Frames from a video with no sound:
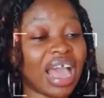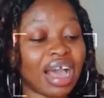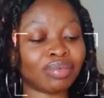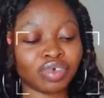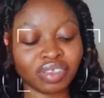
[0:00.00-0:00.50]

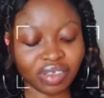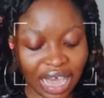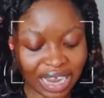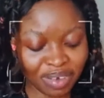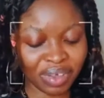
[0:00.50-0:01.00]
i'm just
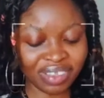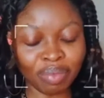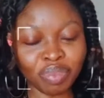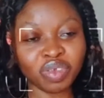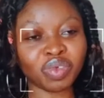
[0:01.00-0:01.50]
anyways
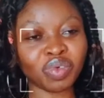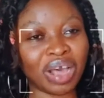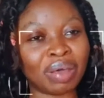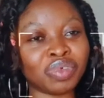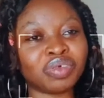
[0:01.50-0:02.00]
i'm used to
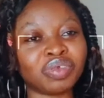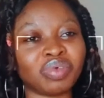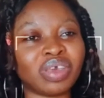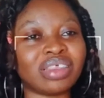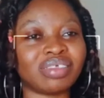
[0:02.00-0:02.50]
i'm used to
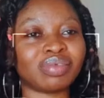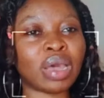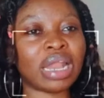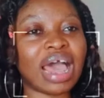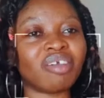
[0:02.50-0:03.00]
it it's
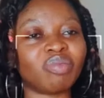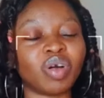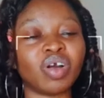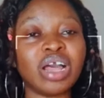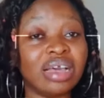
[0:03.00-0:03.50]
my life
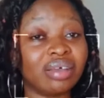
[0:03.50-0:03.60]
but